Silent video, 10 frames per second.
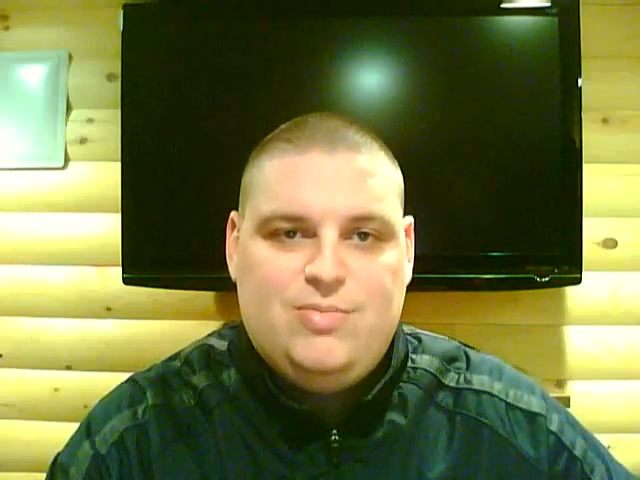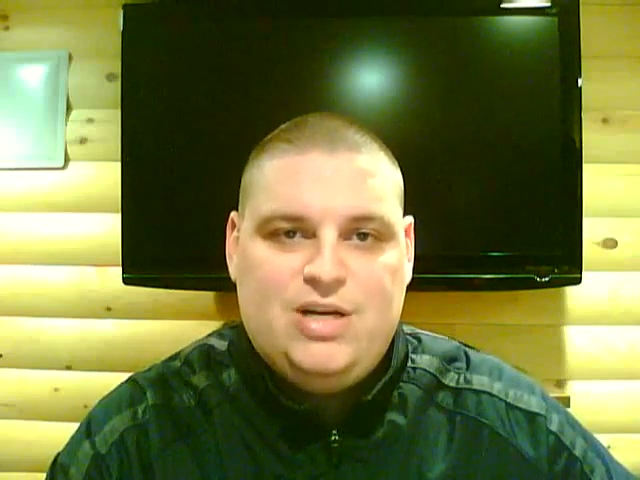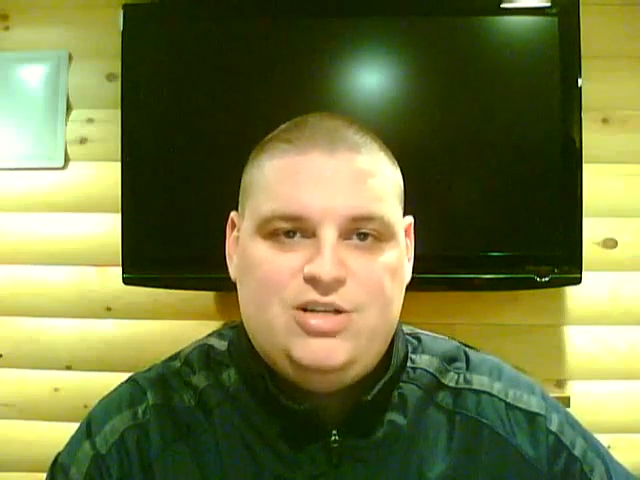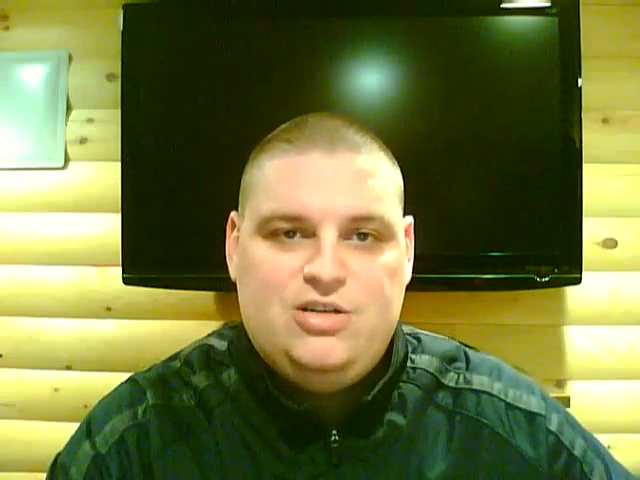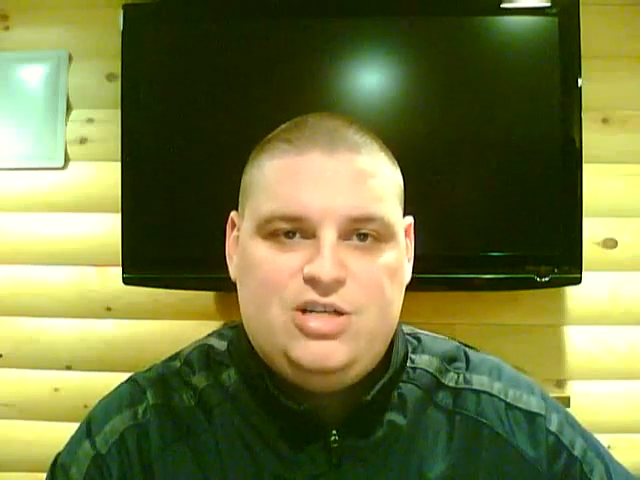so
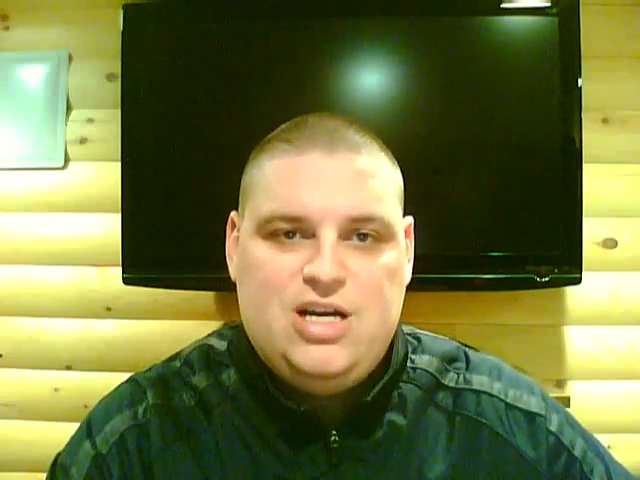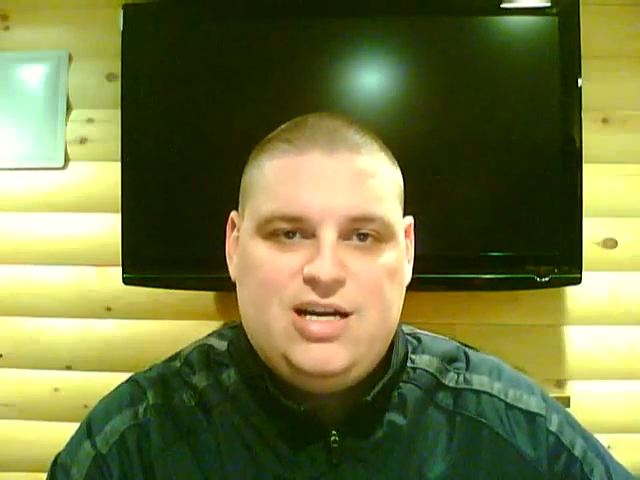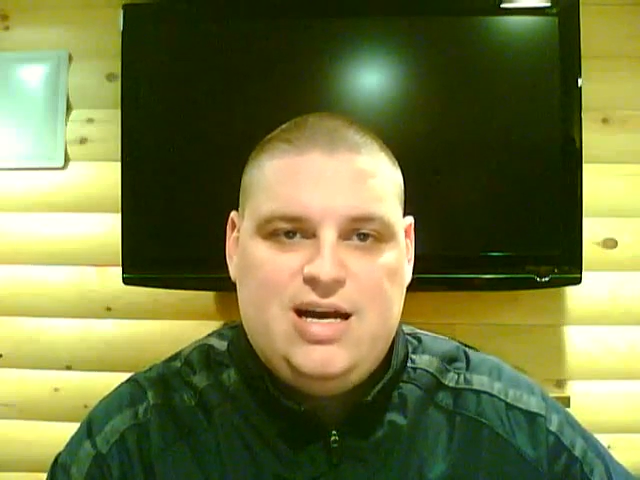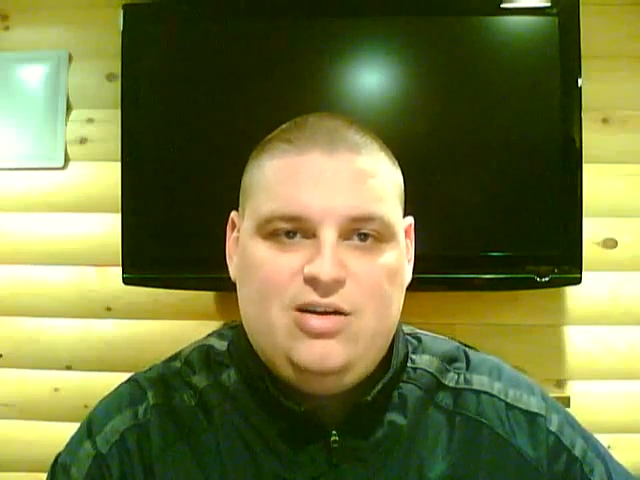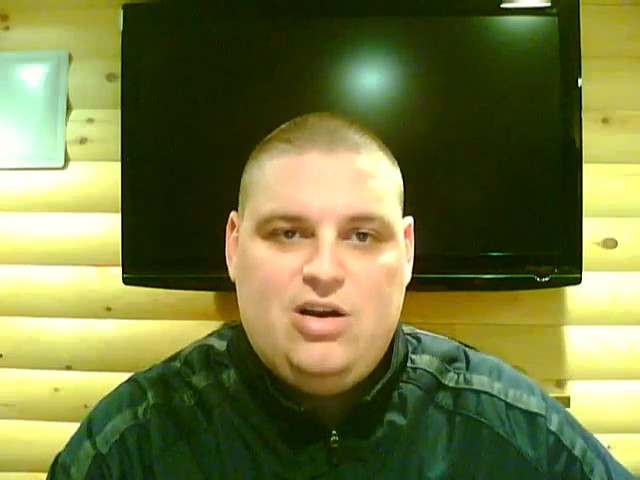make sure you
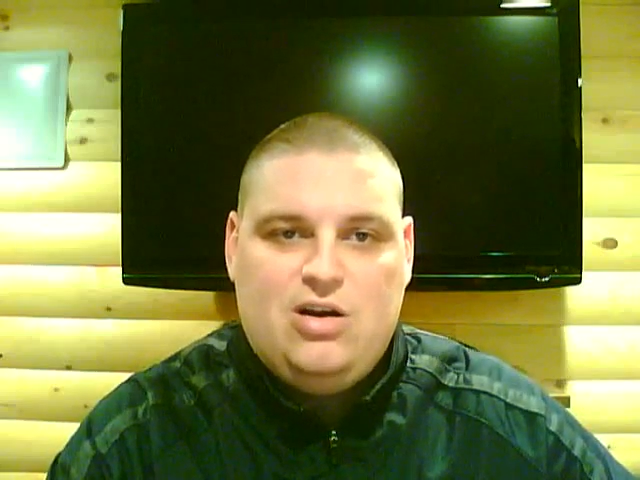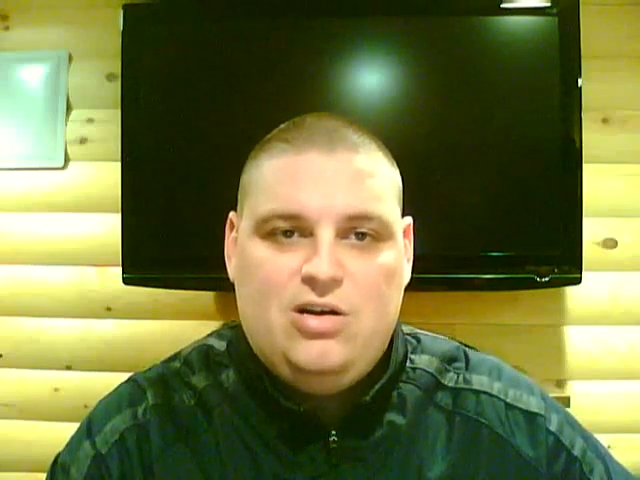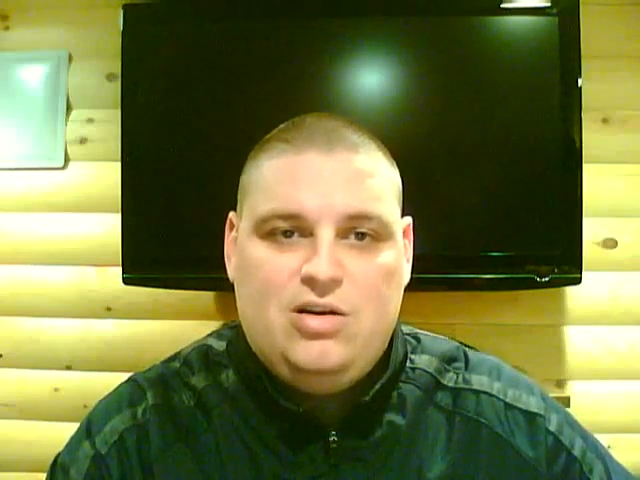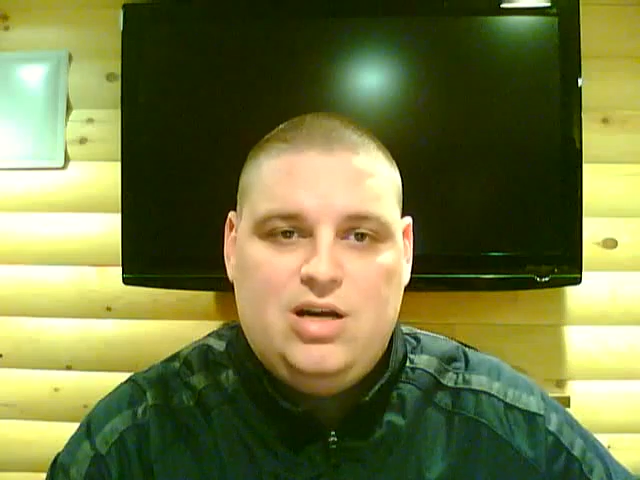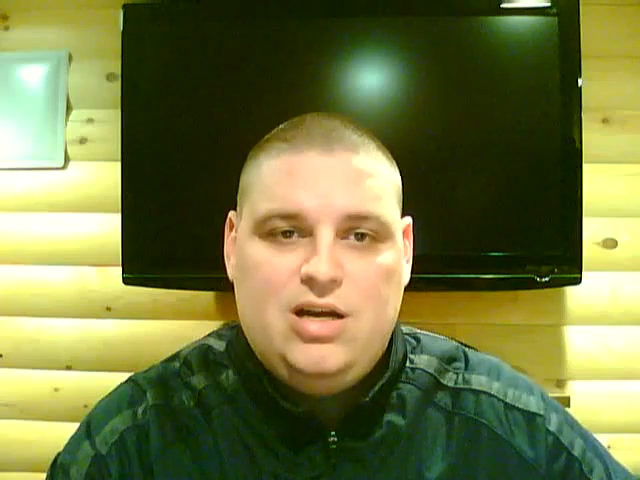check out
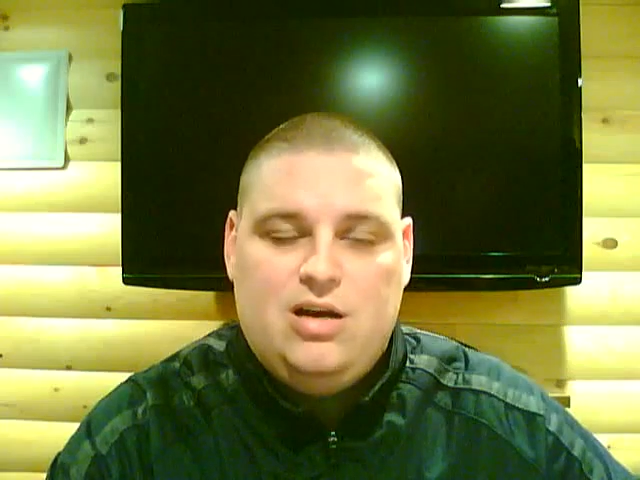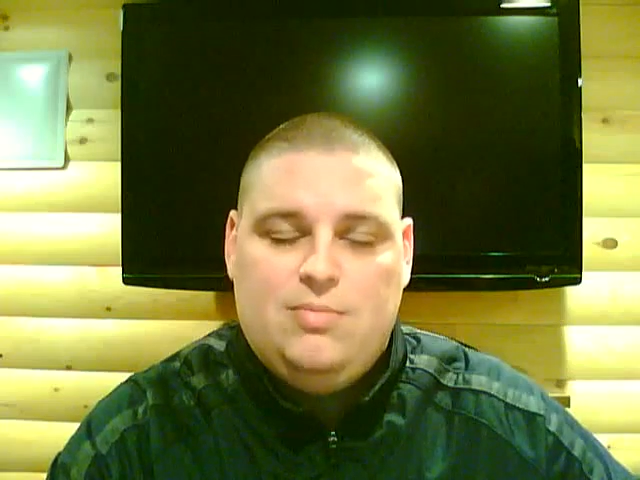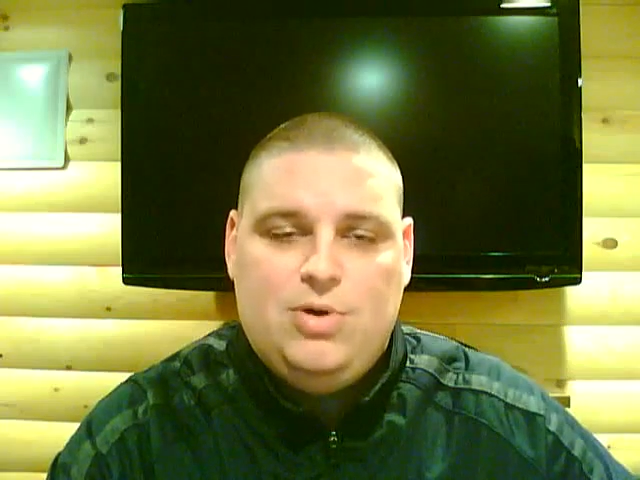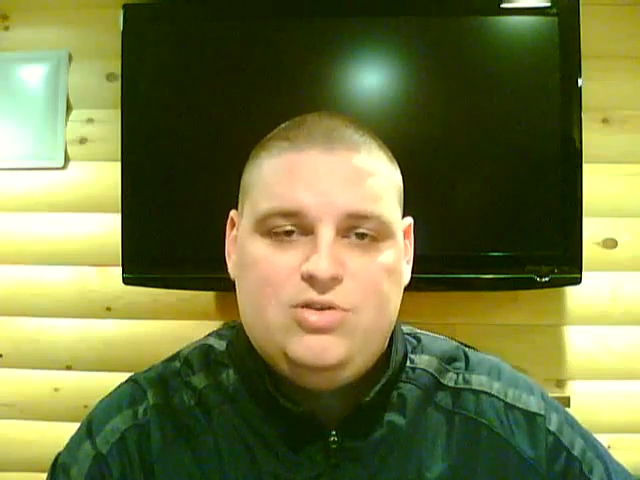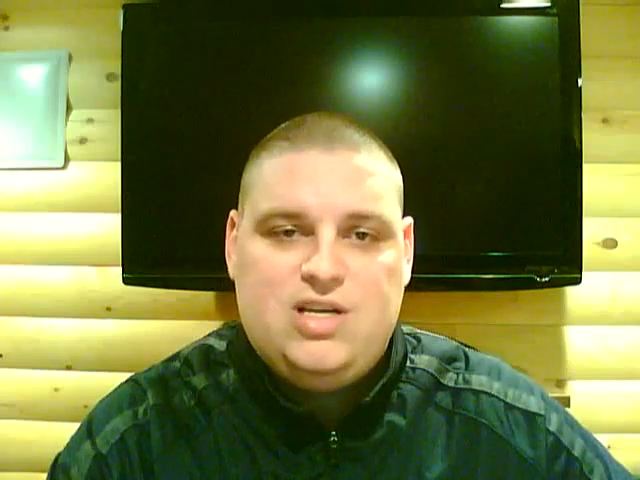our
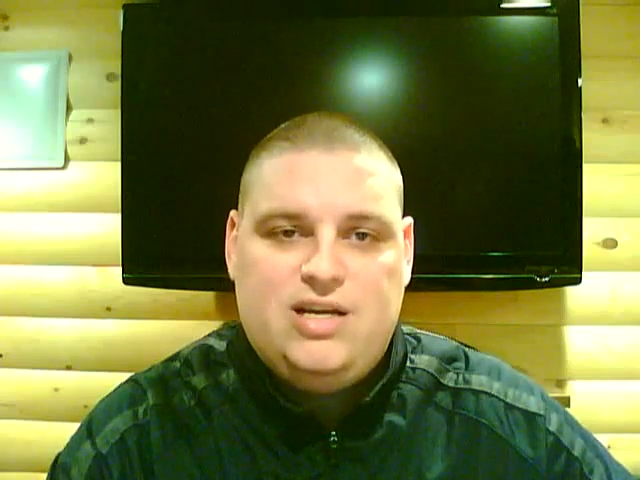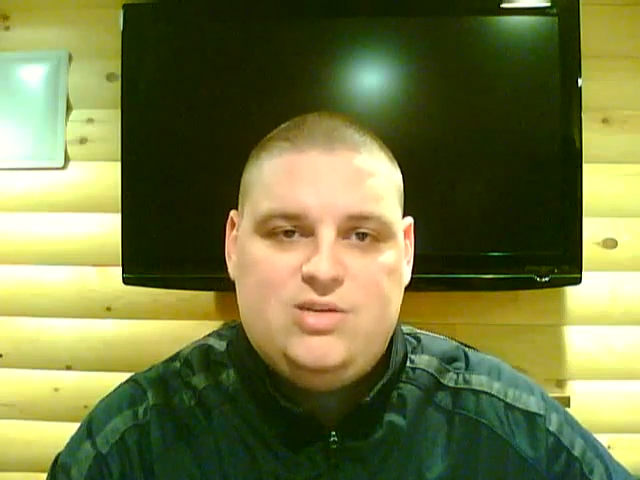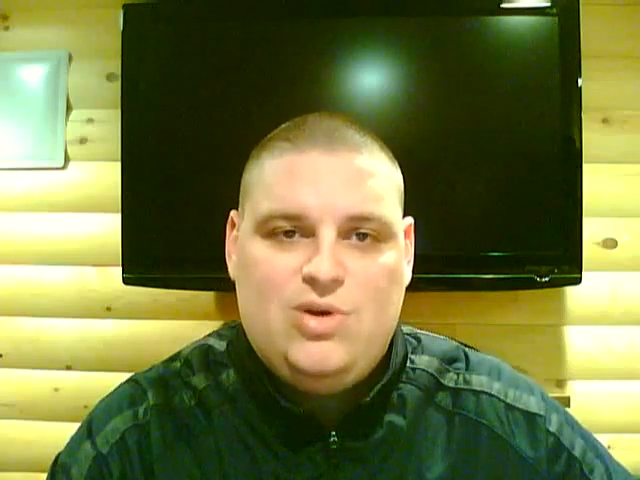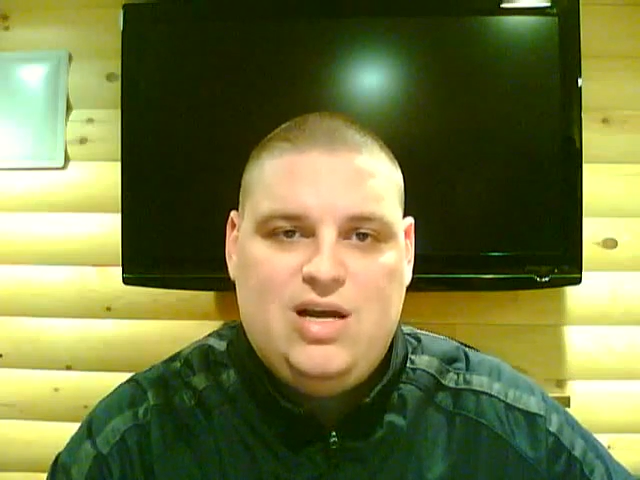both sites.